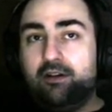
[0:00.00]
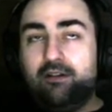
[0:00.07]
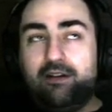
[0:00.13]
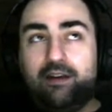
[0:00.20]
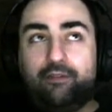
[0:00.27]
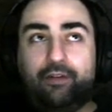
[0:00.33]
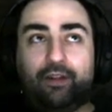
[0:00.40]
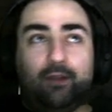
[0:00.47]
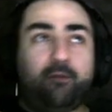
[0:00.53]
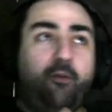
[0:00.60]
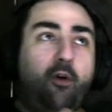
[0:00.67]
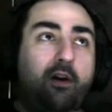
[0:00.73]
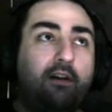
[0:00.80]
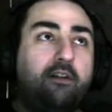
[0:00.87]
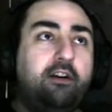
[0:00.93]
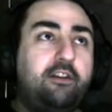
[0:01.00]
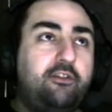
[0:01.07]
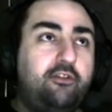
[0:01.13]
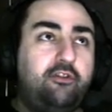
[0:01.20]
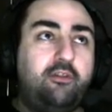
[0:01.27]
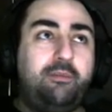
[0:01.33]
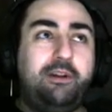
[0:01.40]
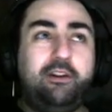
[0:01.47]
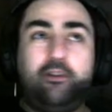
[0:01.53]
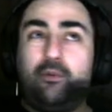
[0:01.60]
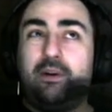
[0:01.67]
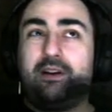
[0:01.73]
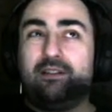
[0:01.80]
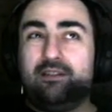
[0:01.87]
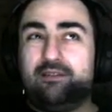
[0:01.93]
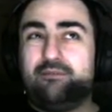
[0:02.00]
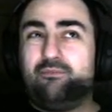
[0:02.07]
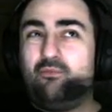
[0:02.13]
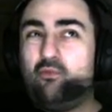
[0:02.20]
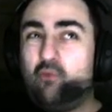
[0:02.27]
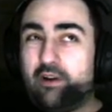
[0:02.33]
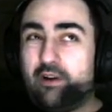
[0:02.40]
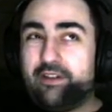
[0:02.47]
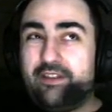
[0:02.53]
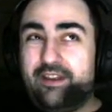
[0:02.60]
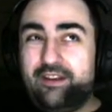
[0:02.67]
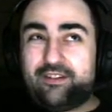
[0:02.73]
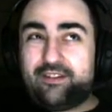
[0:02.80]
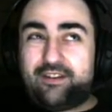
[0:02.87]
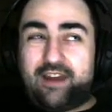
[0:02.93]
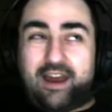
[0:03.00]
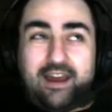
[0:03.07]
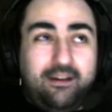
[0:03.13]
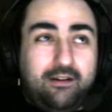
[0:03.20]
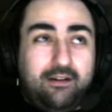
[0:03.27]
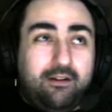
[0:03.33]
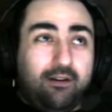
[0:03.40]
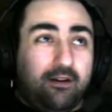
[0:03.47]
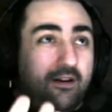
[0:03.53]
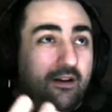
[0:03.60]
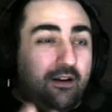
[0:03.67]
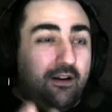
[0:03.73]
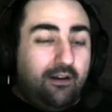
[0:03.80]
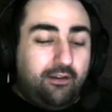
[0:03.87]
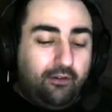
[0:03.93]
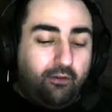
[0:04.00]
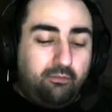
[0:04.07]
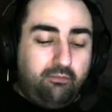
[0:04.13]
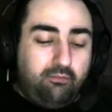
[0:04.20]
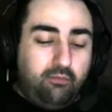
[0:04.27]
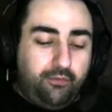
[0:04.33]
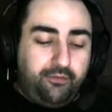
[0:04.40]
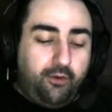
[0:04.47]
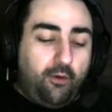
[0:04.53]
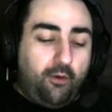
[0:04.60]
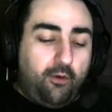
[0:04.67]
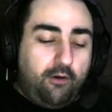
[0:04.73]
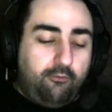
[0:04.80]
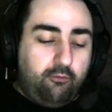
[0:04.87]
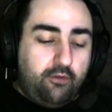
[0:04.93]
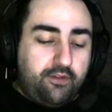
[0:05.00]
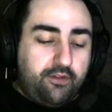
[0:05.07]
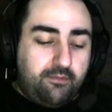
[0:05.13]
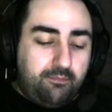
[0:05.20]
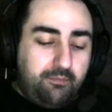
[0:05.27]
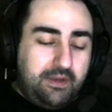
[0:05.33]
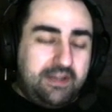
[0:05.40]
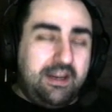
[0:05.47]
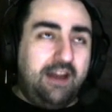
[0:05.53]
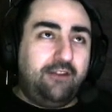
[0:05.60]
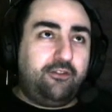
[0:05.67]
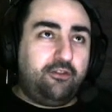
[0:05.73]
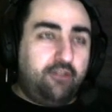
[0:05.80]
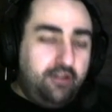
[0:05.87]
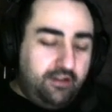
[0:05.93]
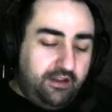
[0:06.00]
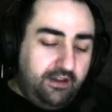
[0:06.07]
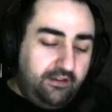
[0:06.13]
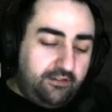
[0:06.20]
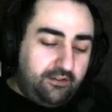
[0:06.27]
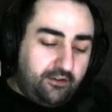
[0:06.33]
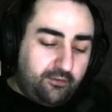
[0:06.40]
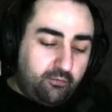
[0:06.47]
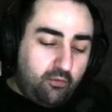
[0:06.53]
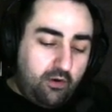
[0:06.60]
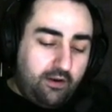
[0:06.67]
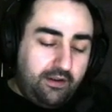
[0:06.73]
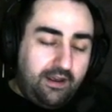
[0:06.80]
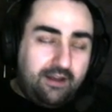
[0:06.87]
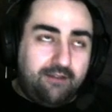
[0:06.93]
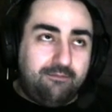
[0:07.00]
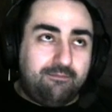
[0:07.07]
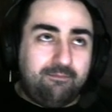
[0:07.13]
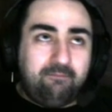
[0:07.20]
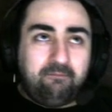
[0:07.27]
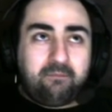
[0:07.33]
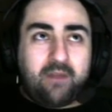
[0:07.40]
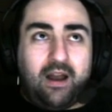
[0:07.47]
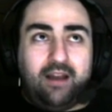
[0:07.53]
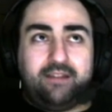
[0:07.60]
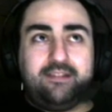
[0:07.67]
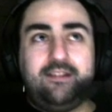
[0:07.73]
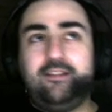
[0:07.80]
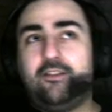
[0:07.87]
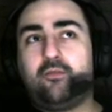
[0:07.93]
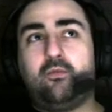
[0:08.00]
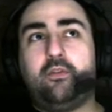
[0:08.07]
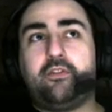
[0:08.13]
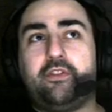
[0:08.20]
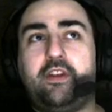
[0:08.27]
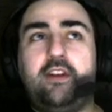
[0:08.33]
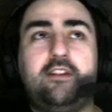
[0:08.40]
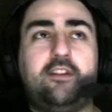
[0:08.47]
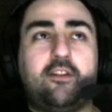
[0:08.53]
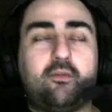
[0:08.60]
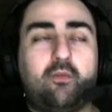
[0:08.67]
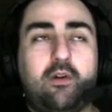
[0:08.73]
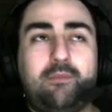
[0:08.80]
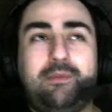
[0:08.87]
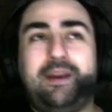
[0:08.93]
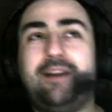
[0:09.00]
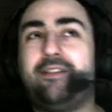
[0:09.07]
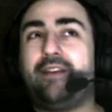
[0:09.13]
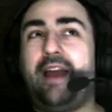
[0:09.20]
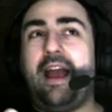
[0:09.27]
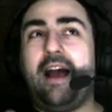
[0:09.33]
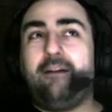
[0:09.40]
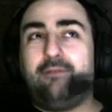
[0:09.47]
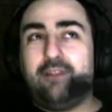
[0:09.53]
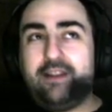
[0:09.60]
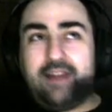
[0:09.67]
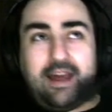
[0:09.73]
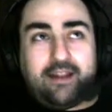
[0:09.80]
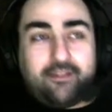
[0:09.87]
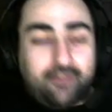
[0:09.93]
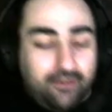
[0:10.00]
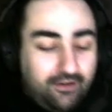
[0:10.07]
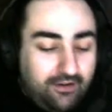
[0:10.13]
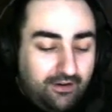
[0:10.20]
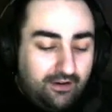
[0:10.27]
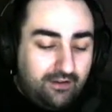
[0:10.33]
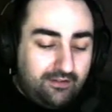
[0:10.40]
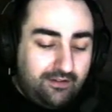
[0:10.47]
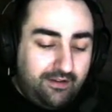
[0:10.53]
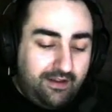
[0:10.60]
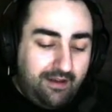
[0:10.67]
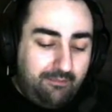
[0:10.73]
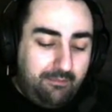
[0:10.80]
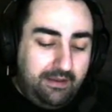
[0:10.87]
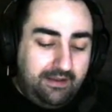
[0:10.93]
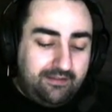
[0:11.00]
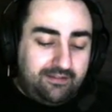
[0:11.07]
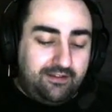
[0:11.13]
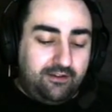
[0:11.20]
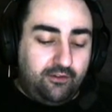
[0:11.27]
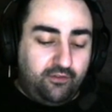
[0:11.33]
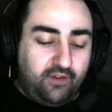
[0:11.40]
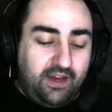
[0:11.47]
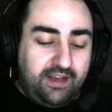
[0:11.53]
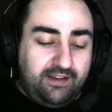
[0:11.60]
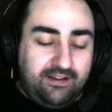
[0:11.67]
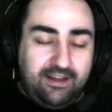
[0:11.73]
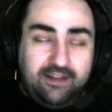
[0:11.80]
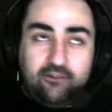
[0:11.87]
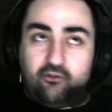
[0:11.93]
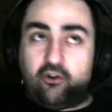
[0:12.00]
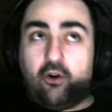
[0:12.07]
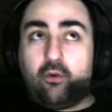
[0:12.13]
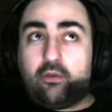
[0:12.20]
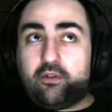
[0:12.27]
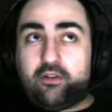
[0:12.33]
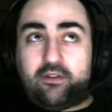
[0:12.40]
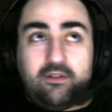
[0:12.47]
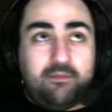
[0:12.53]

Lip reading: if at the very least you should be doing one of these a day. So we'll start off with potentially the easiest one, and I say this one's the easiest one because I have Lynette. Lynette makes this fight a joke